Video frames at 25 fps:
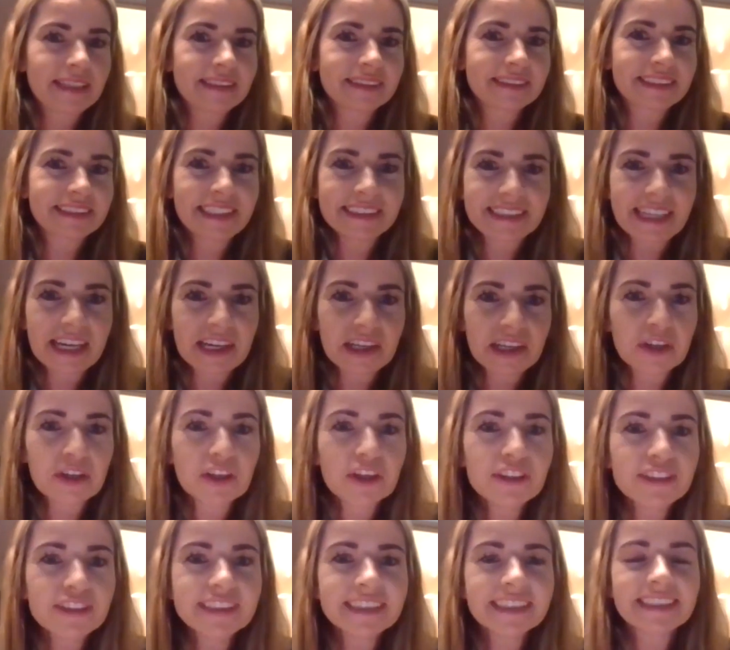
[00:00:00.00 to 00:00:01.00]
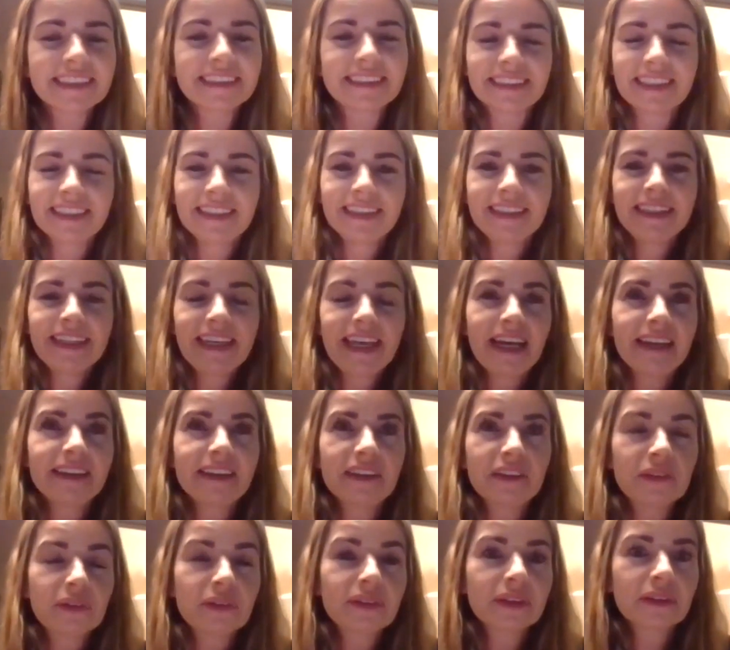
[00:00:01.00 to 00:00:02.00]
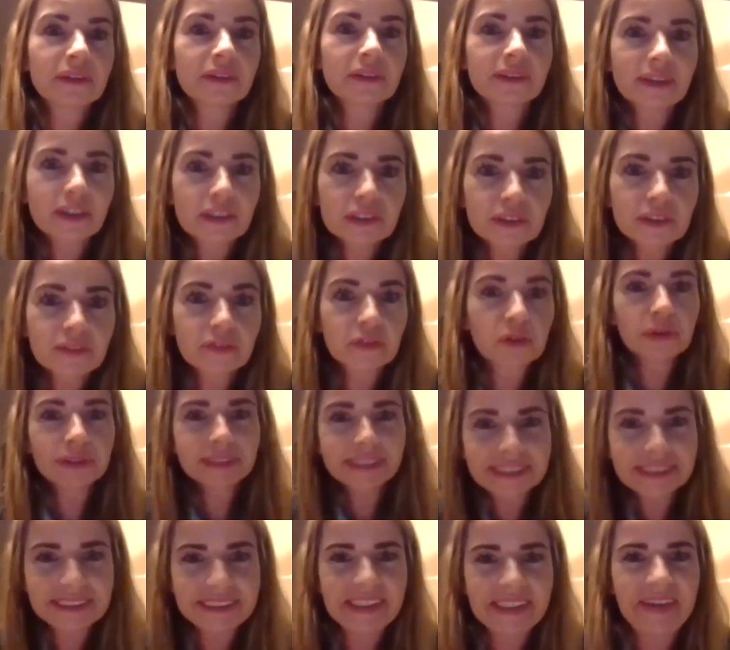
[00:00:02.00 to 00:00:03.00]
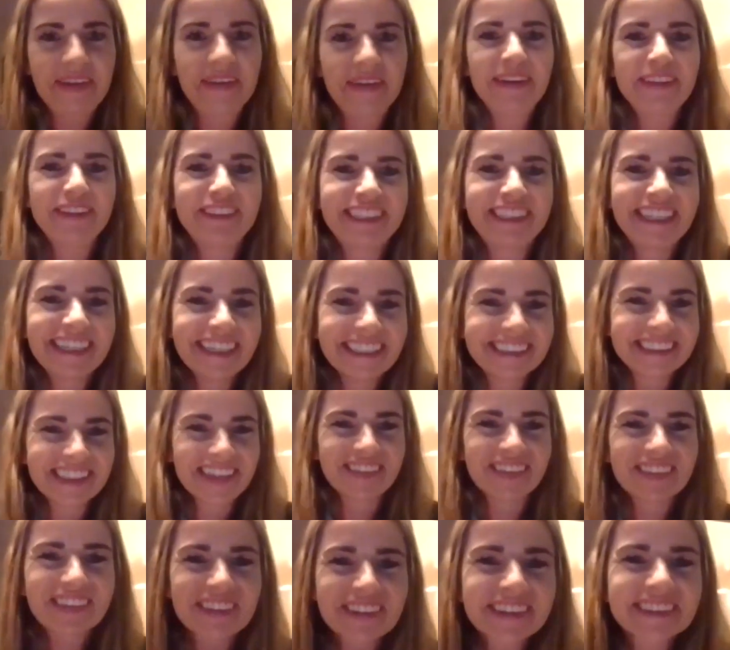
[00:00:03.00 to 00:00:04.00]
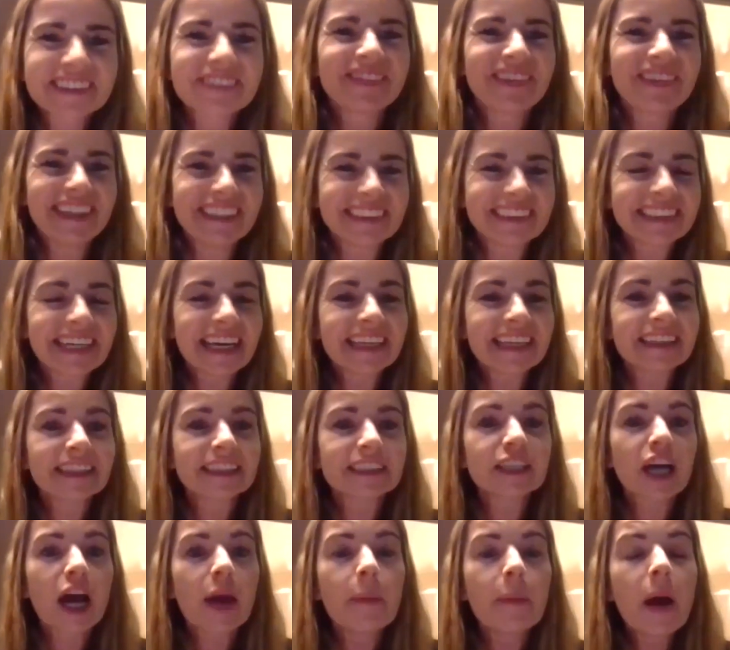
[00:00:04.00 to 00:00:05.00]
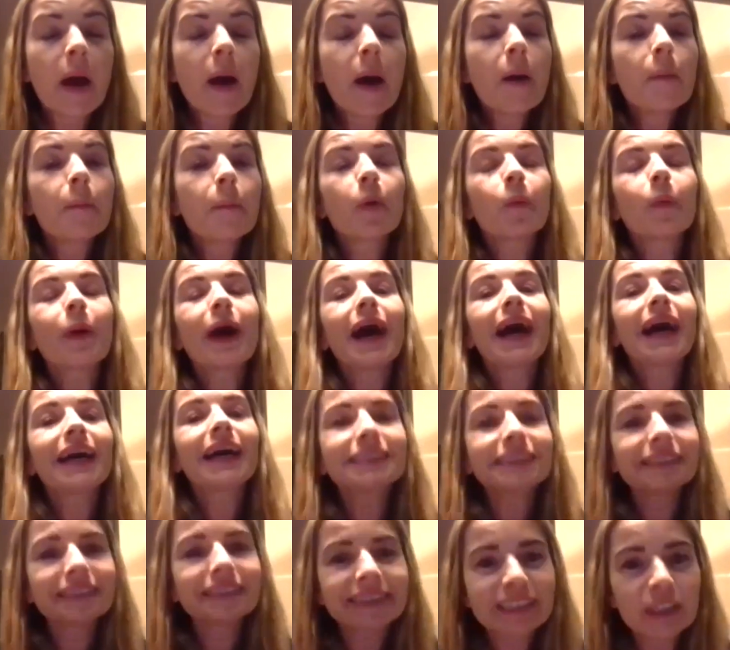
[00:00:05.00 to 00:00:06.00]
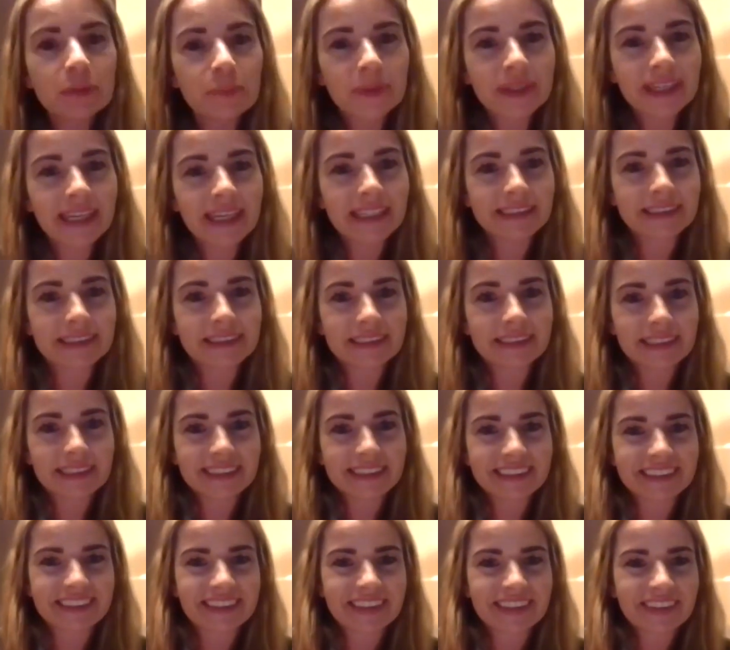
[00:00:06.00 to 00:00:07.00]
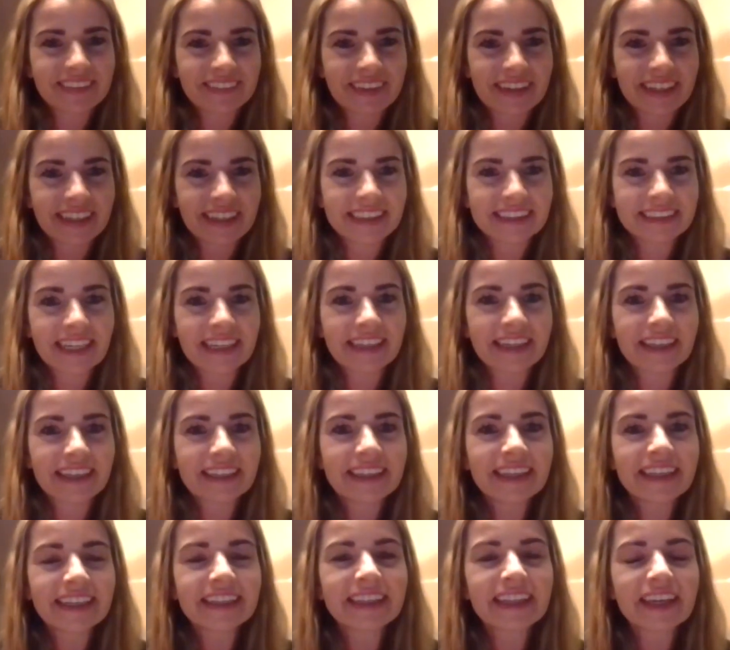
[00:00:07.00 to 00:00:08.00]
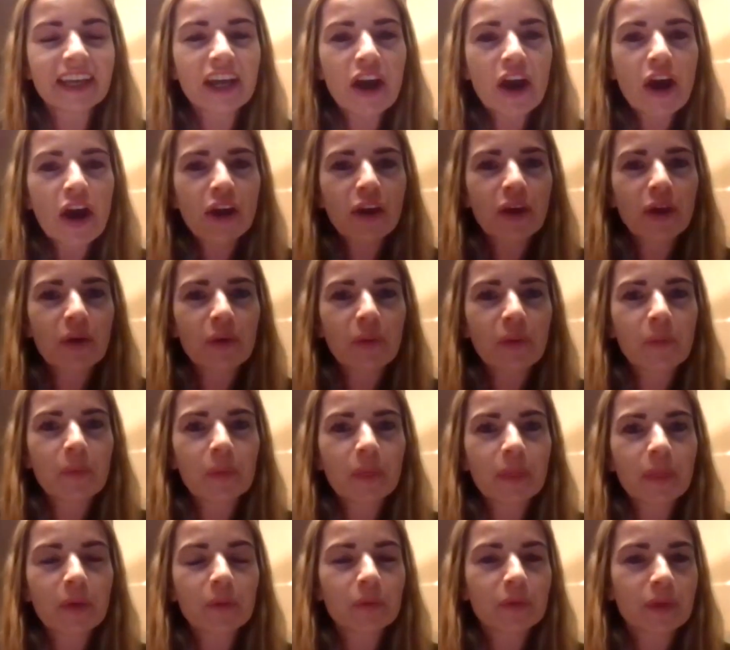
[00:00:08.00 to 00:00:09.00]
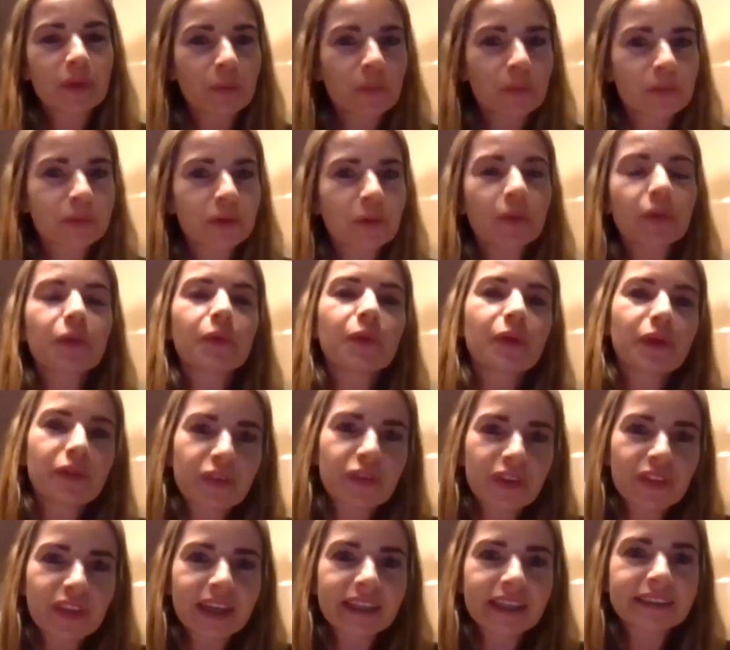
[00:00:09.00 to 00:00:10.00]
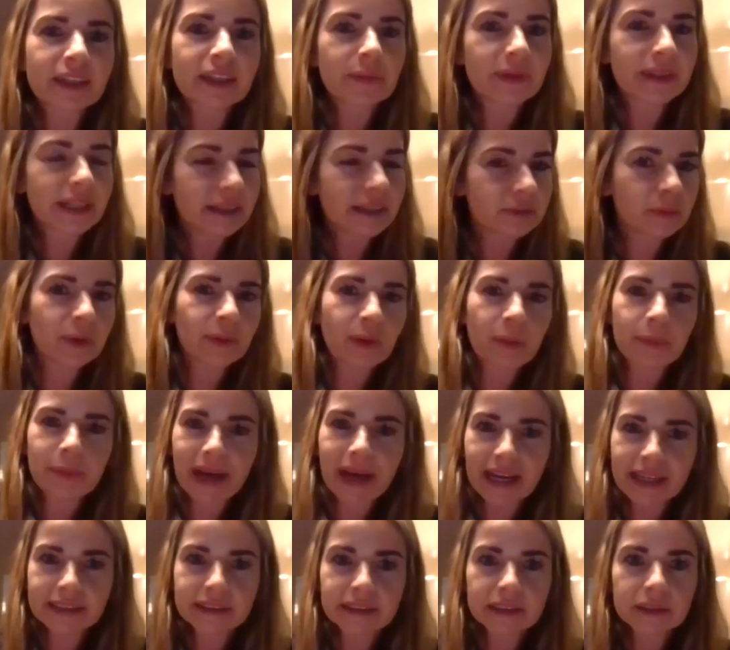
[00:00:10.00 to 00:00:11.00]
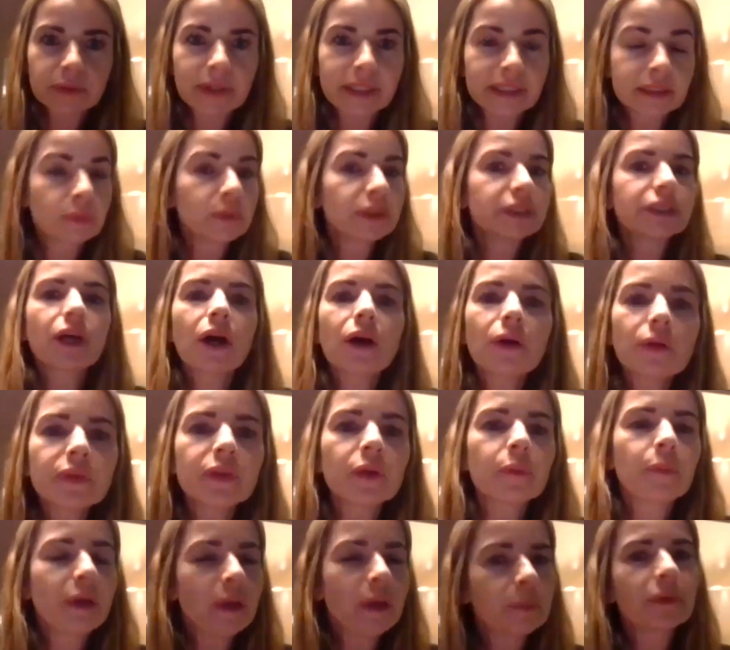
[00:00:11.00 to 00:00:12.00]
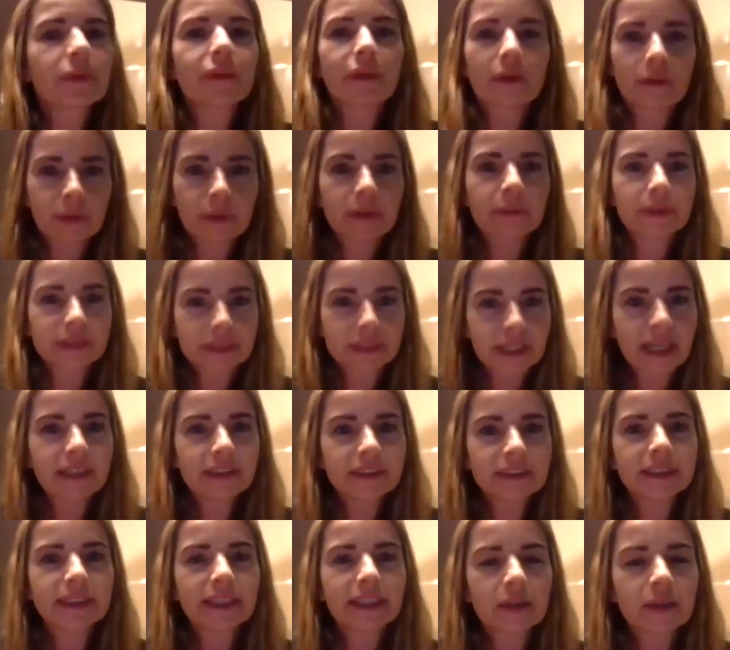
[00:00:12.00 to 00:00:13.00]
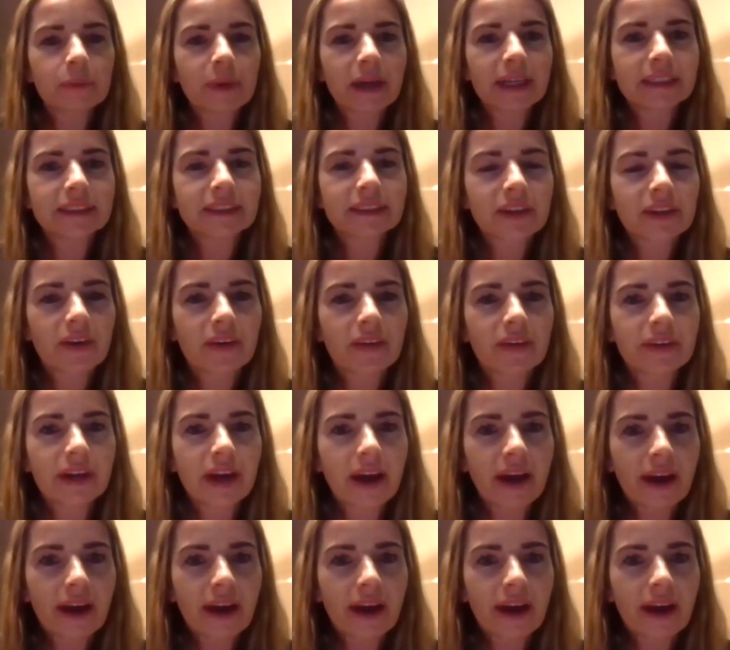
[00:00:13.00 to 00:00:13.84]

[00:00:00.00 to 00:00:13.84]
is that included? And then you think, God, of course it's included. Of course, please take the time. But we hadn't stipulated it, right? And I think that, so there were a few things that we went back and tweaked, and we told the people that we were changing it based on